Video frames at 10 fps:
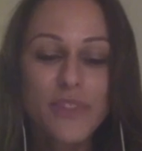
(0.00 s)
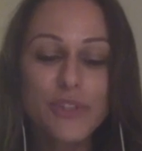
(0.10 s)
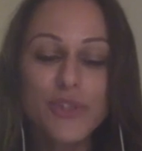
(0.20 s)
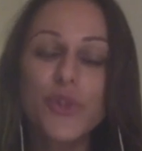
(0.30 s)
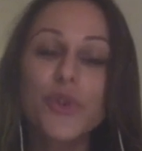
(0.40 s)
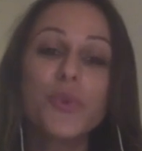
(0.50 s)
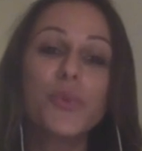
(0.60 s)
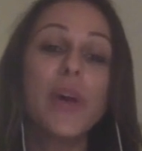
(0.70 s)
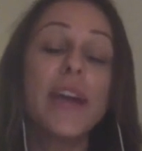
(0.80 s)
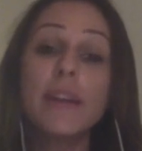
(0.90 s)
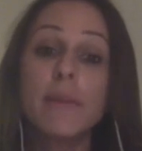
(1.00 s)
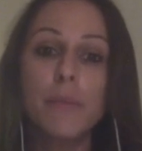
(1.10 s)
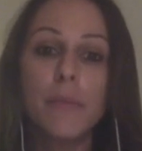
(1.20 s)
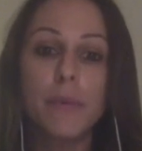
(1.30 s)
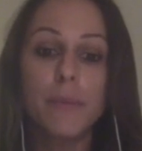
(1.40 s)
So, and
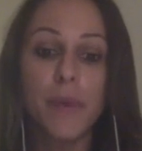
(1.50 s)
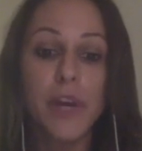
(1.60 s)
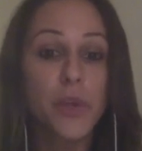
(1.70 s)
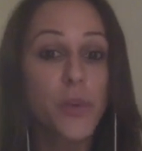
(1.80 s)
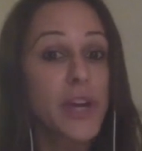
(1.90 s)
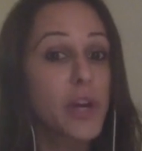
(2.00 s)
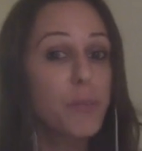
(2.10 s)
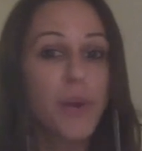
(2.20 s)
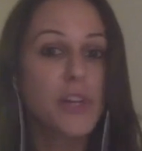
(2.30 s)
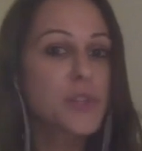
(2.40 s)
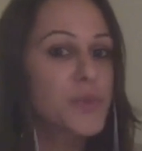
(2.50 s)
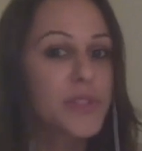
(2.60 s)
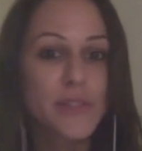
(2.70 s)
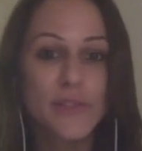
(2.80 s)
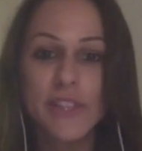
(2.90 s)
by the way, her parents were
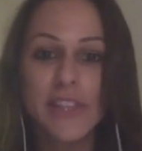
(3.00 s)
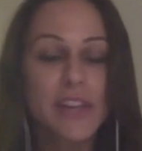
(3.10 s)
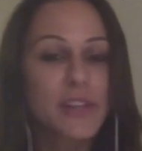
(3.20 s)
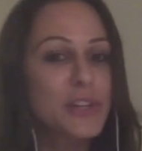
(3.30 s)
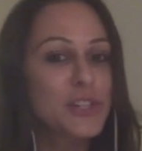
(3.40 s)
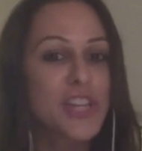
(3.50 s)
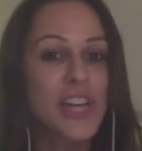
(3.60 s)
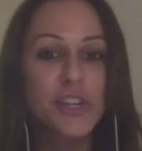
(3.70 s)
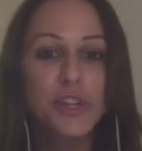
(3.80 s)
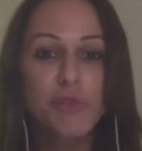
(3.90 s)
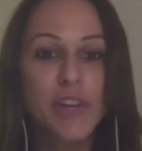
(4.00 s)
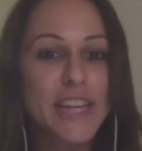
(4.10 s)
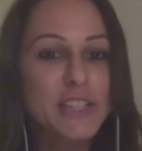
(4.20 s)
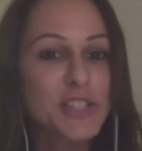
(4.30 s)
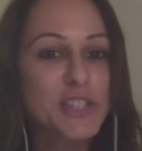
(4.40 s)
still together. She had a good
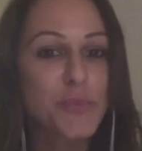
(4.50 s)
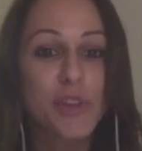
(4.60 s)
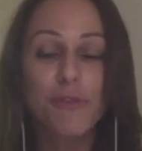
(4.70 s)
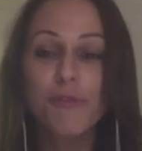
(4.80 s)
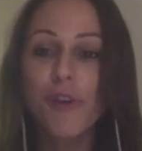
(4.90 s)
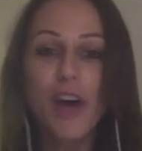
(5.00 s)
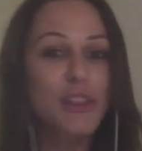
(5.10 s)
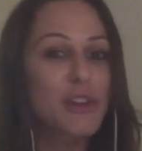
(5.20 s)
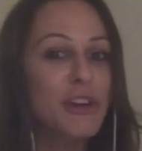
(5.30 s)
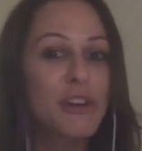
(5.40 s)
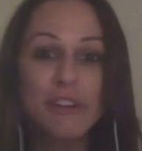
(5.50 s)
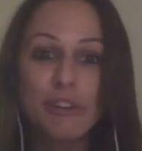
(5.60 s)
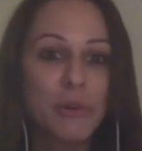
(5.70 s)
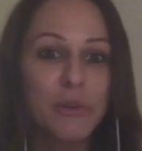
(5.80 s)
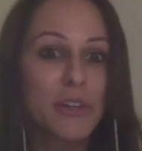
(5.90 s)
relationship with her father.
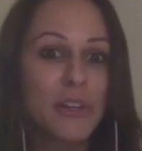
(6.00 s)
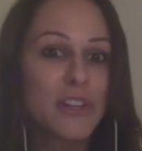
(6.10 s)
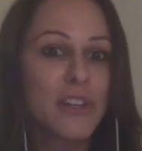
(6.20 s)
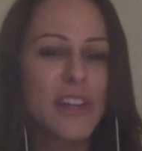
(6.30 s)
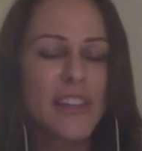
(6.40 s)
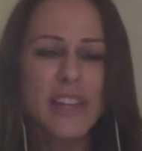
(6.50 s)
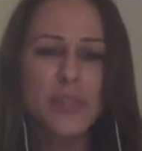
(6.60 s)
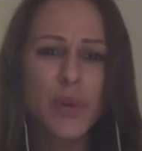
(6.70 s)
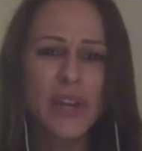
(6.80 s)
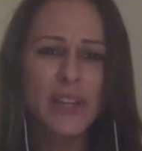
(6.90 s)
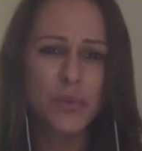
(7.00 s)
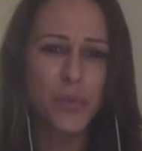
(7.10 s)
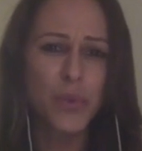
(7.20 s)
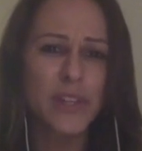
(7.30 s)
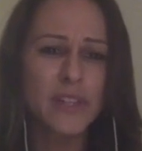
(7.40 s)
That's why
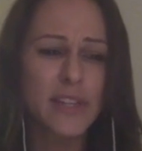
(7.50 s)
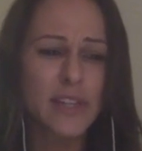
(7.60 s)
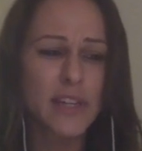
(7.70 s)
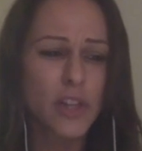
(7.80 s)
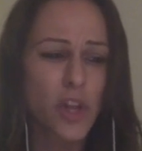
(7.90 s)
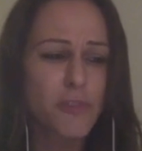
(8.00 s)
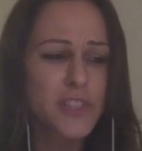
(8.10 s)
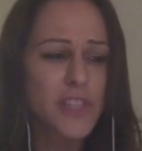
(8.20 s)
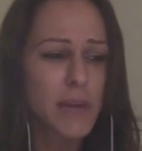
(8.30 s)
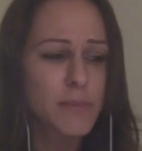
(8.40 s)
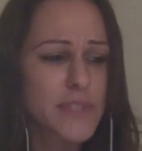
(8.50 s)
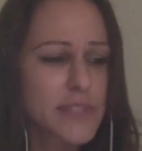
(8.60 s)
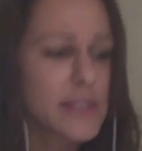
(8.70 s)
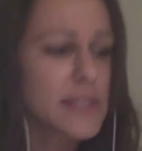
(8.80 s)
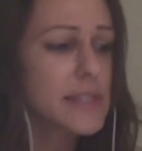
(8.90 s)
when a lot of the times
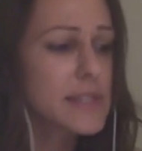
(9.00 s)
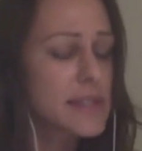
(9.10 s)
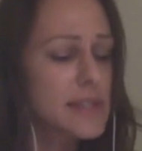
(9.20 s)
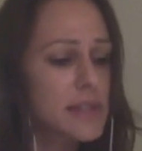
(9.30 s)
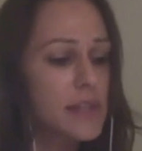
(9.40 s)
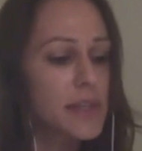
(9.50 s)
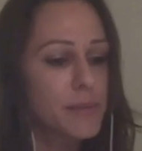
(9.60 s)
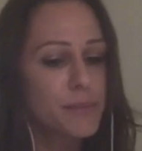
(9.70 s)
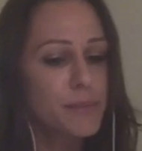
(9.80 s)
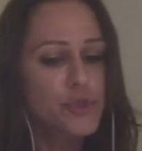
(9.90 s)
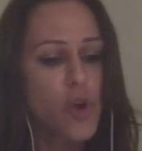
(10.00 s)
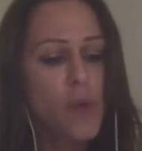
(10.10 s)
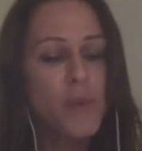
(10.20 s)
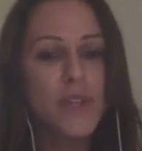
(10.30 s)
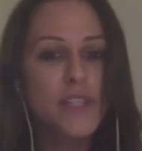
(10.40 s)
these
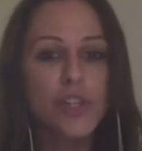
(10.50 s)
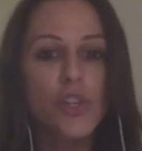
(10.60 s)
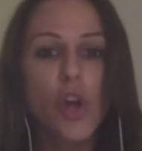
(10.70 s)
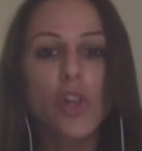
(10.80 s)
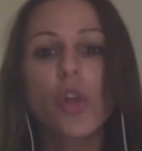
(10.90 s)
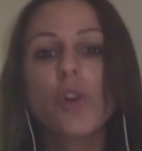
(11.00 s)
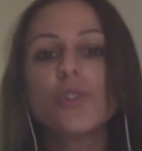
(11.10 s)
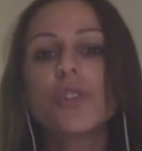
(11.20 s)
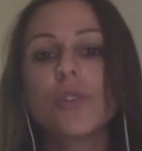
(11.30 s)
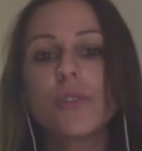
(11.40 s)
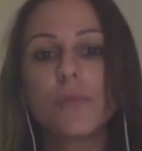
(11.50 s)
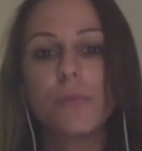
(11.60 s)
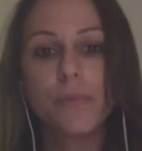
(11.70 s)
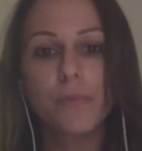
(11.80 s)
traumas, they're not logical.